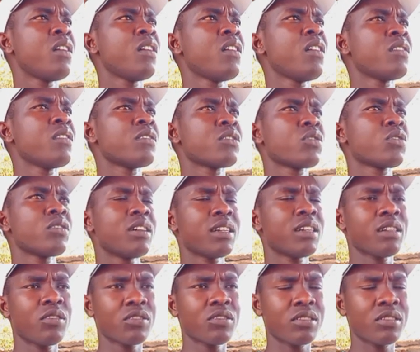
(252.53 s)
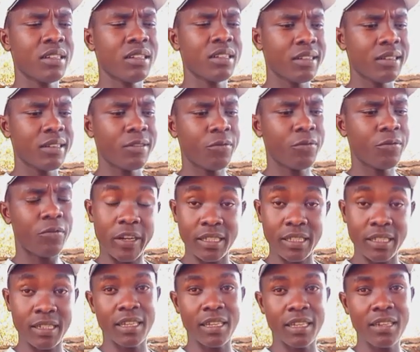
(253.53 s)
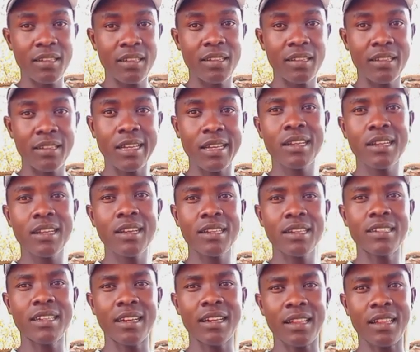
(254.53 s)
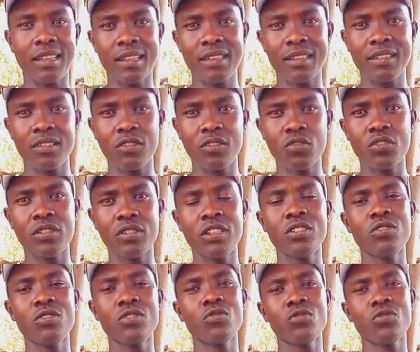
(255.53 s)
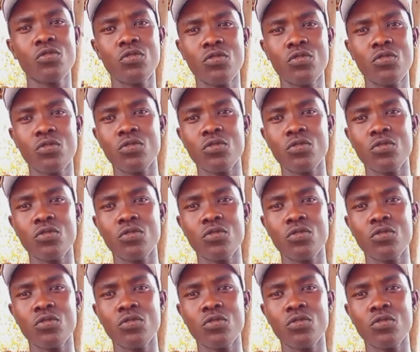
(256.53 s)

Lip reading: So that was the first thing, dairy herd health. You should need to do